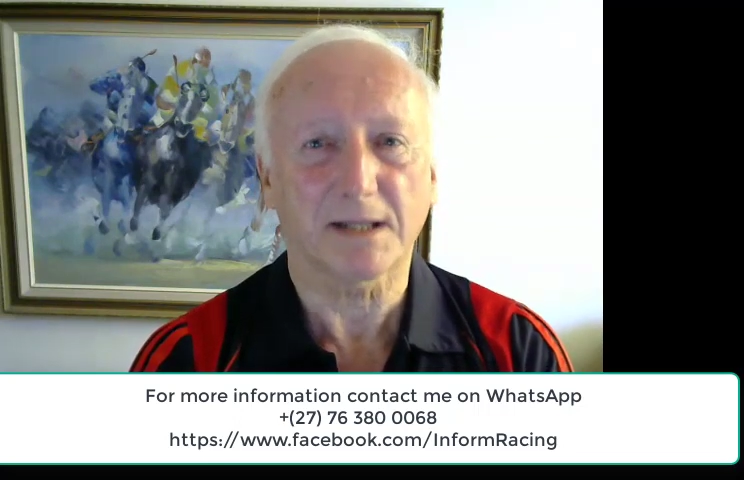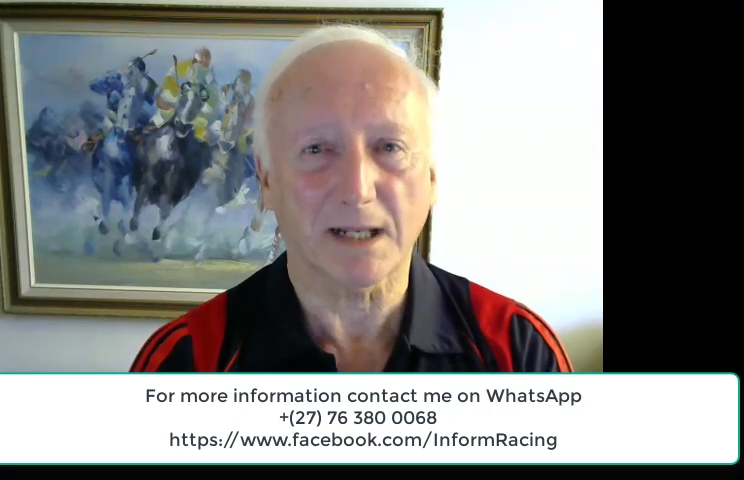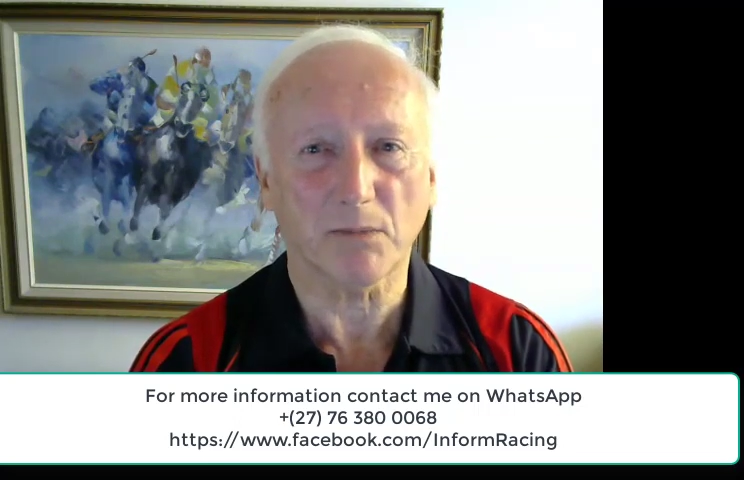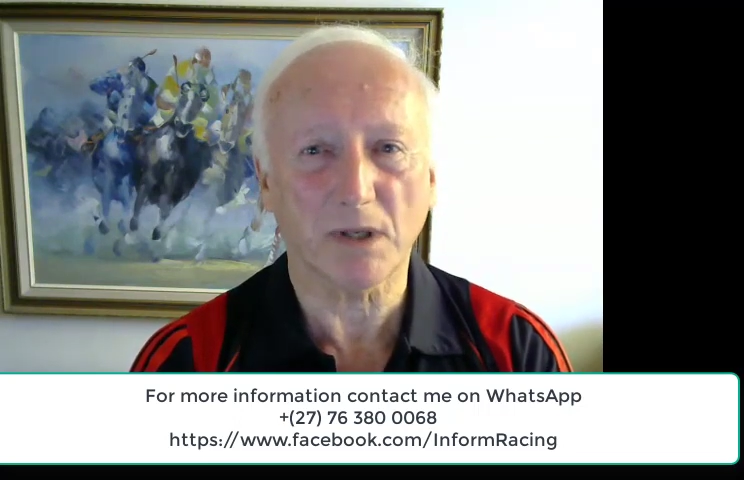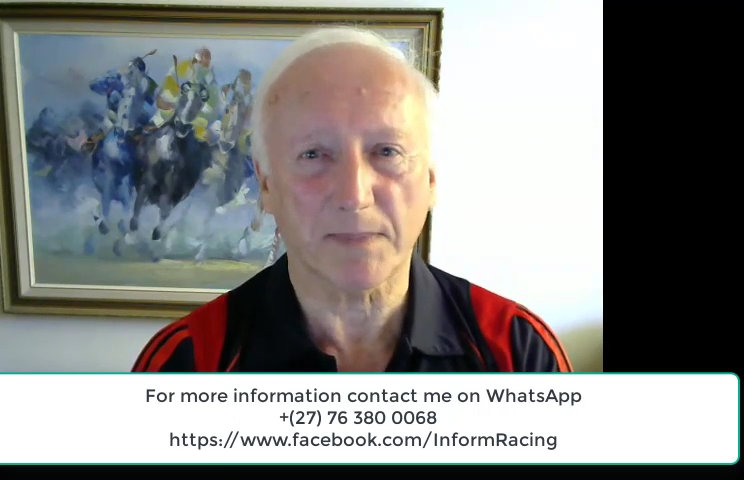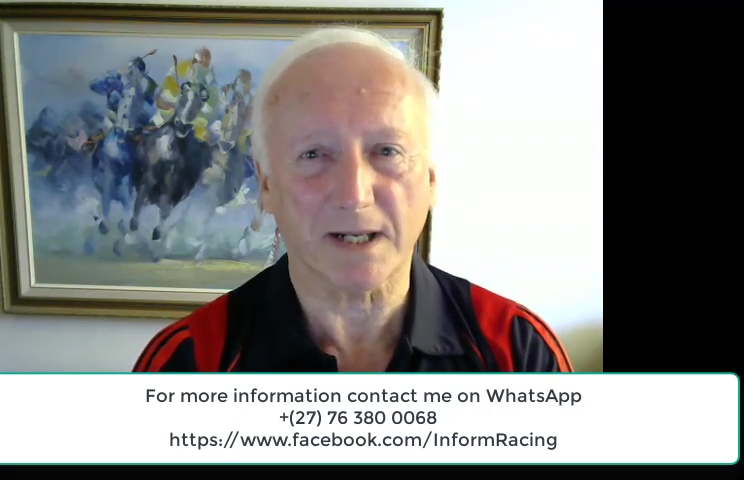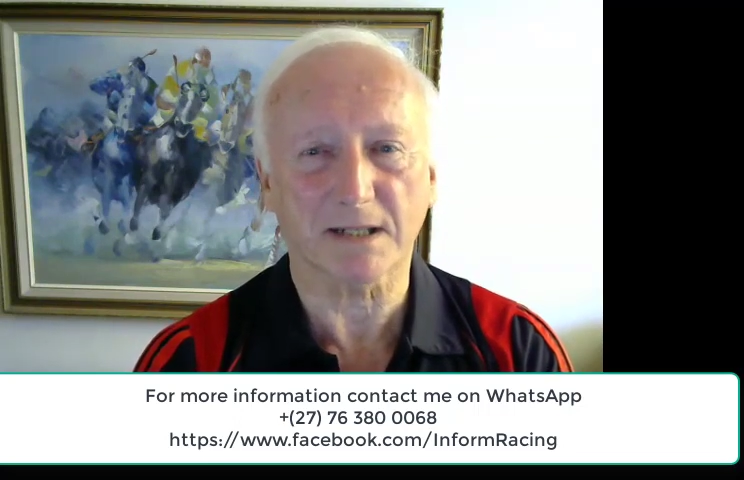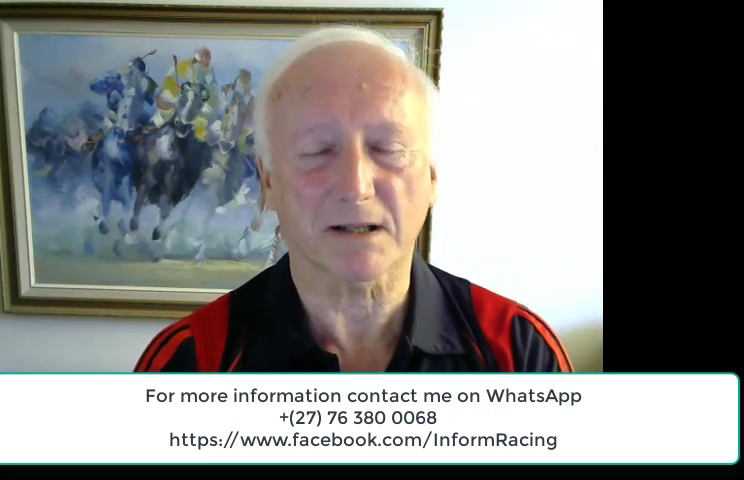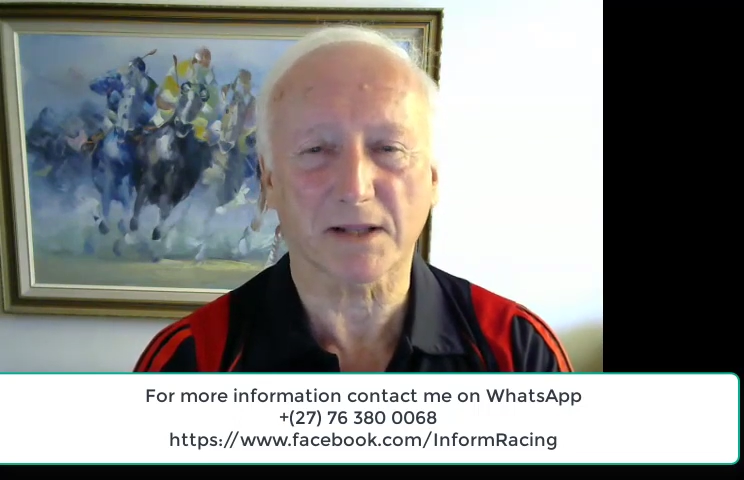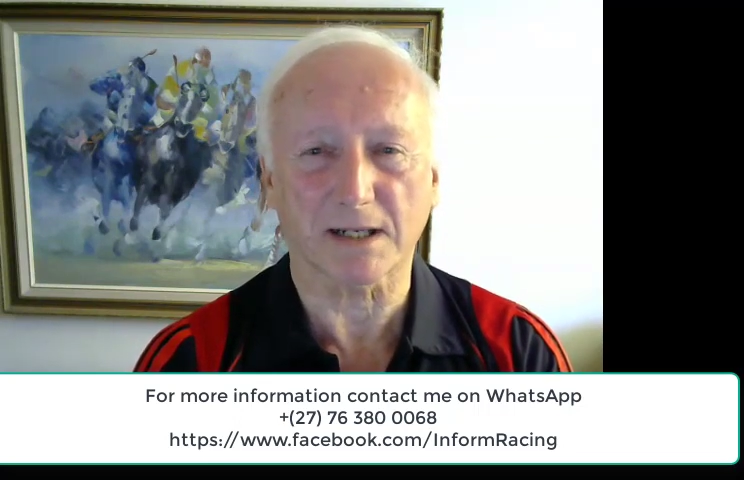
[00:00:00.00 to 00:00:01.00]
then we
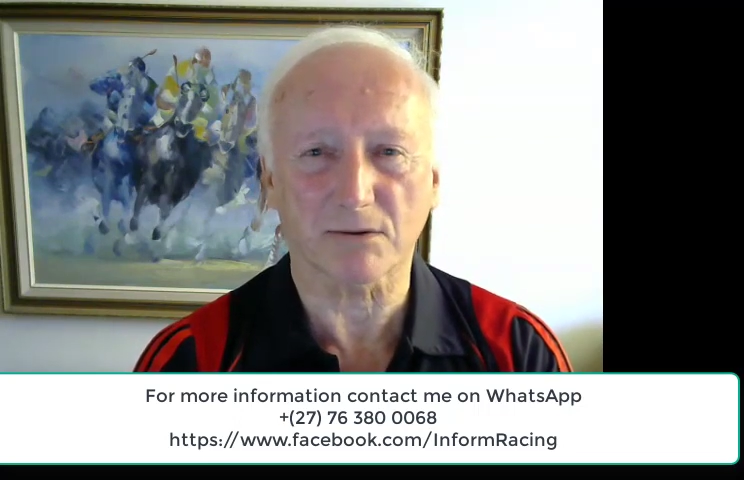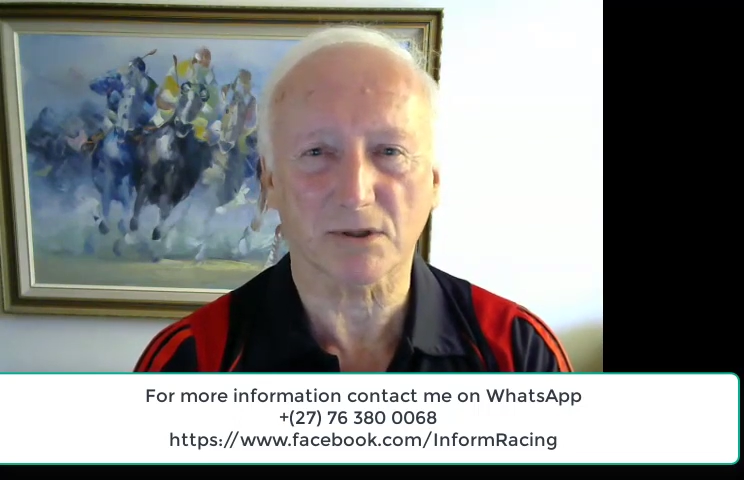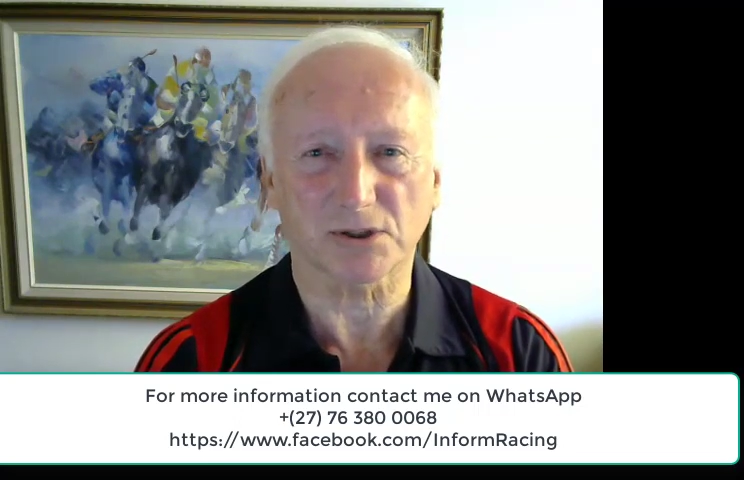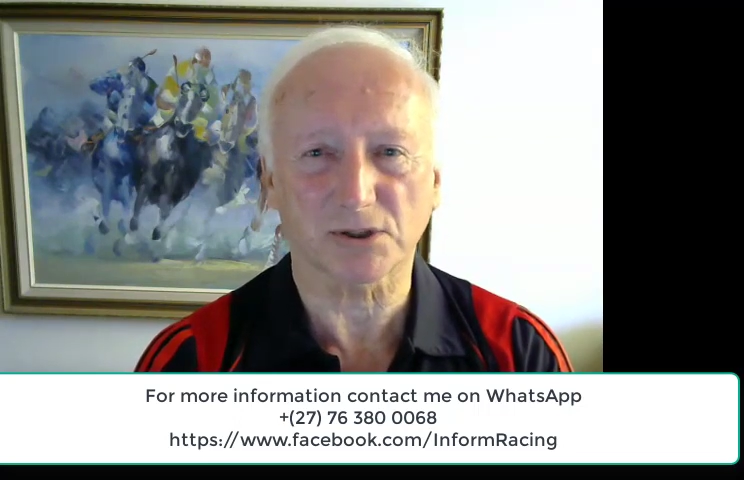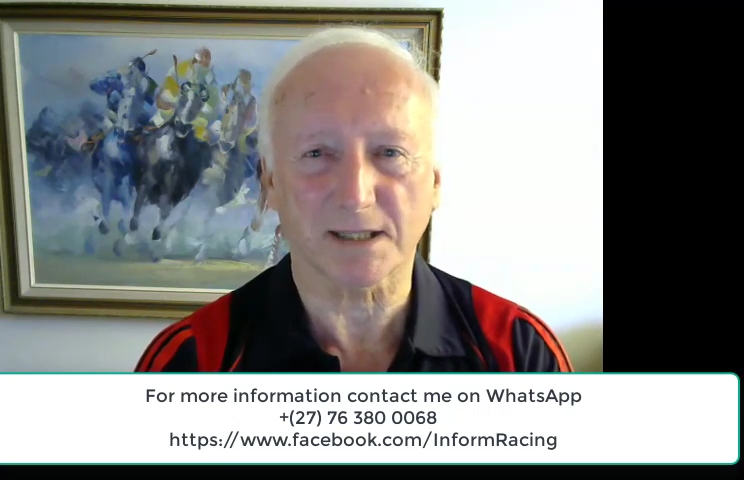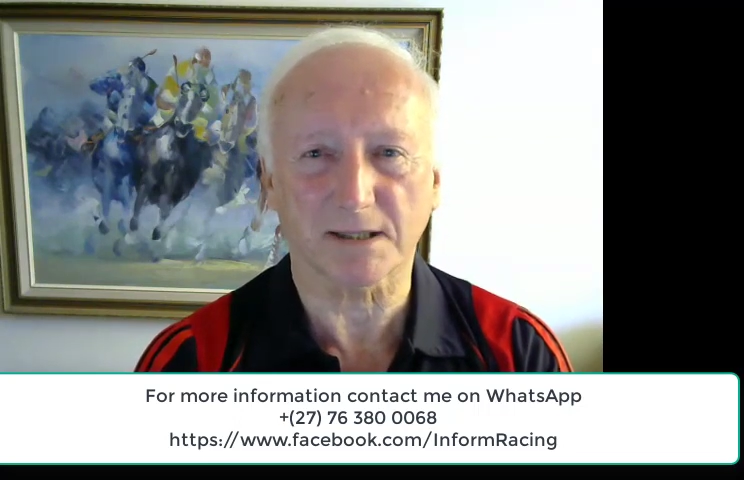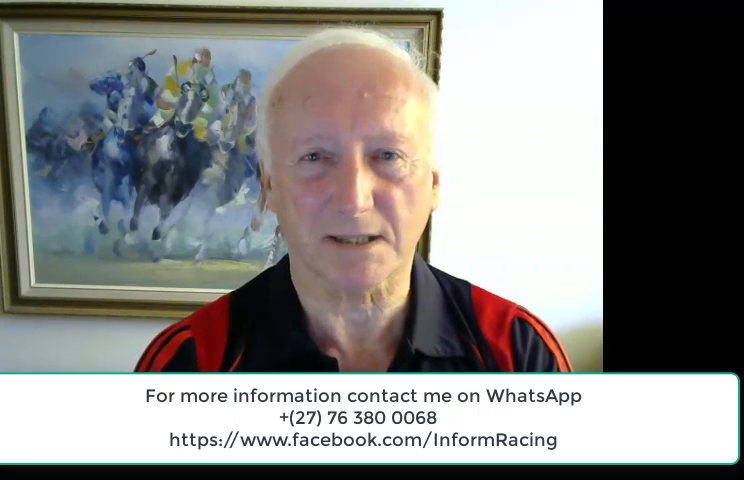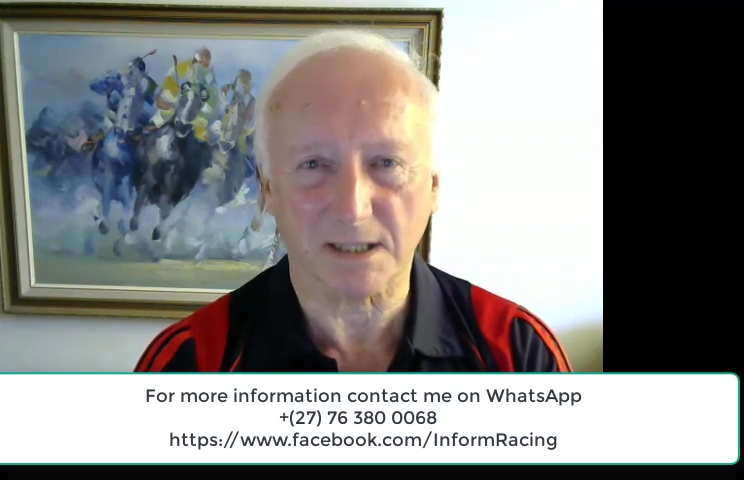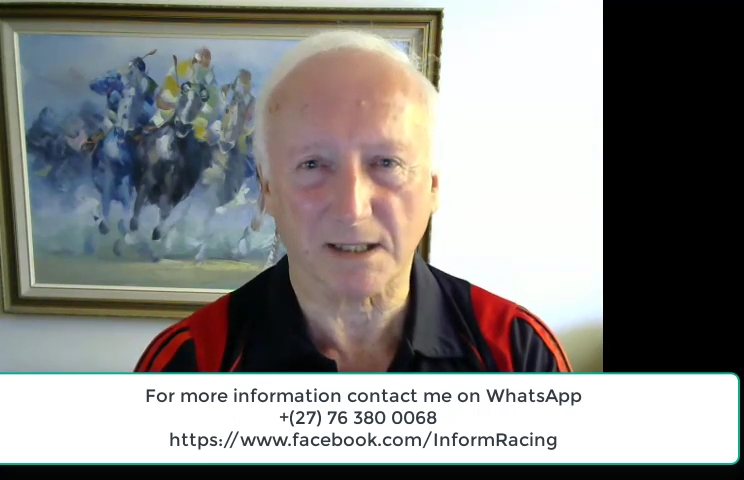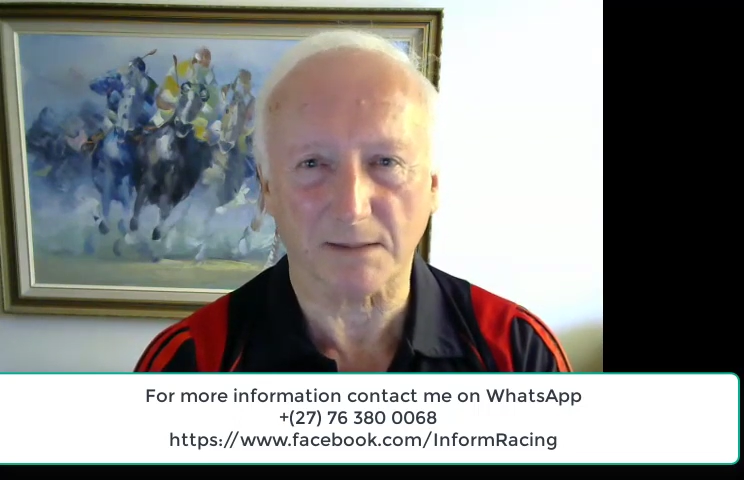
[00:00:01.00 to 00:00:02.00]
bet 1,000 rand
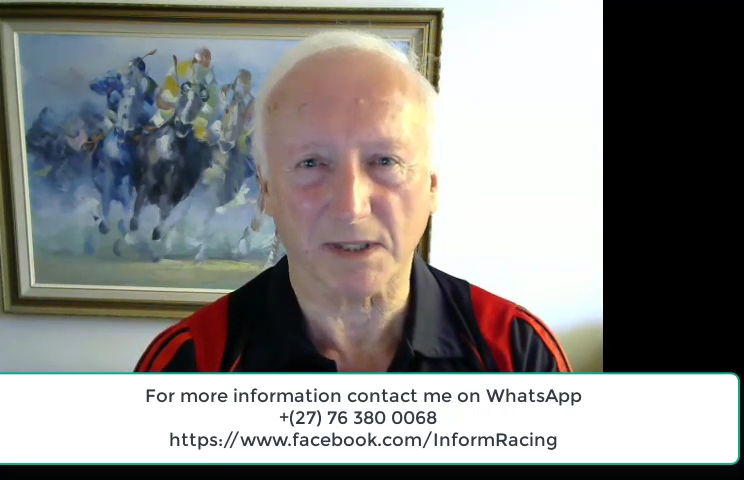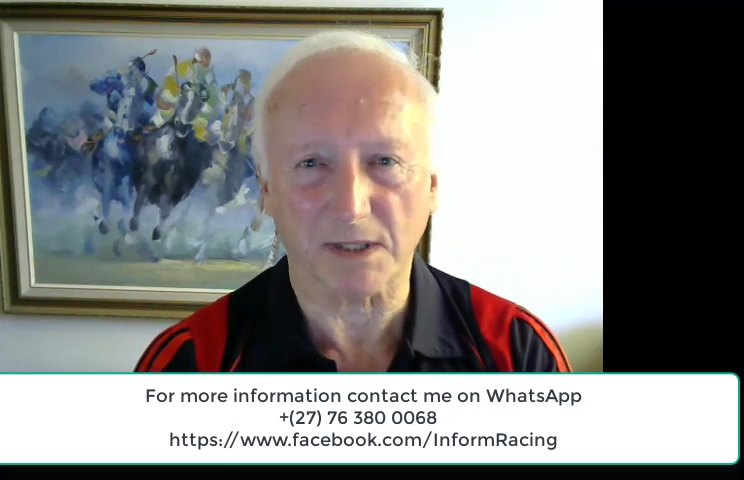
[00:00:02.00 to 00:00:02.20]
a time.